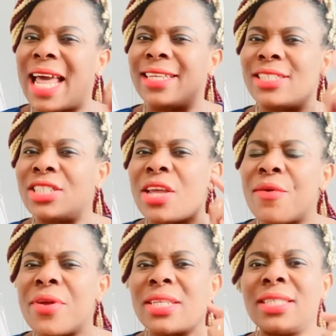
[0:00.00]
like,
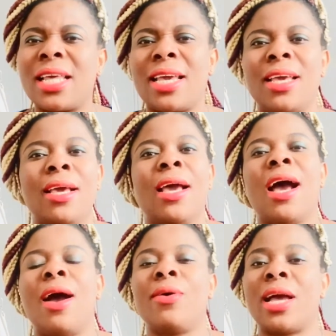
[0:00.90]
seriously,
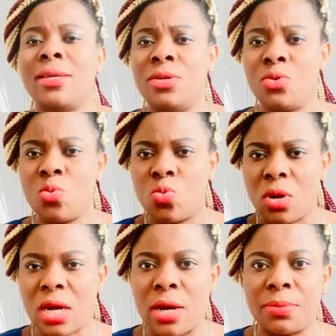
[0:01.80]
how can you
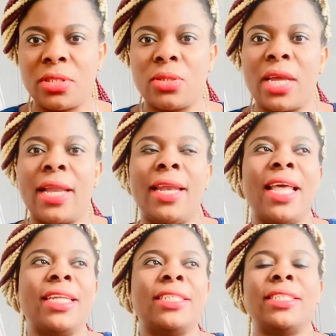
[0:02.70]
walk up to a
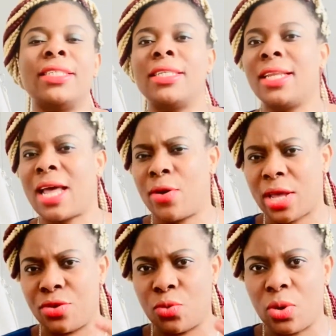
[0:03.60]
lady, how
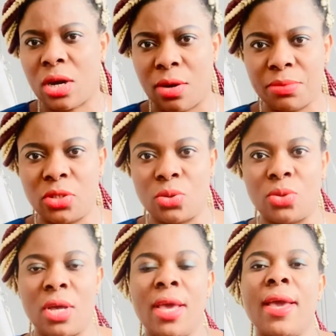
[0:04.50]
can you walk up
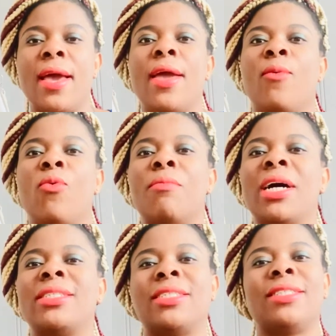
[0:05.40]
to a
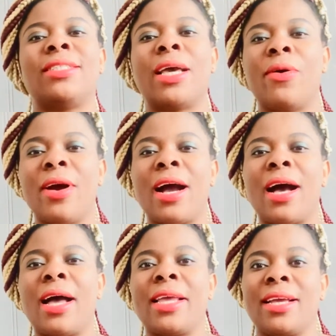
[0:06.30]
woman and tell
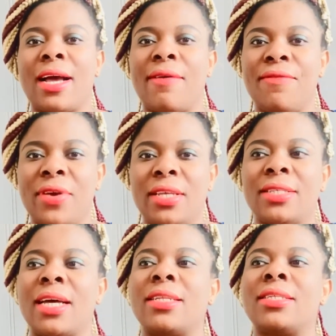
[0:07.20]
her in her
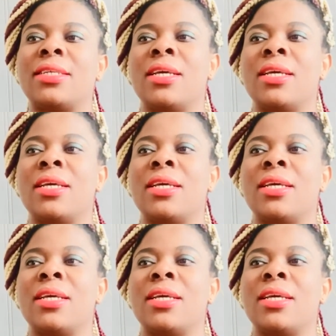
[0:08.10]
face that,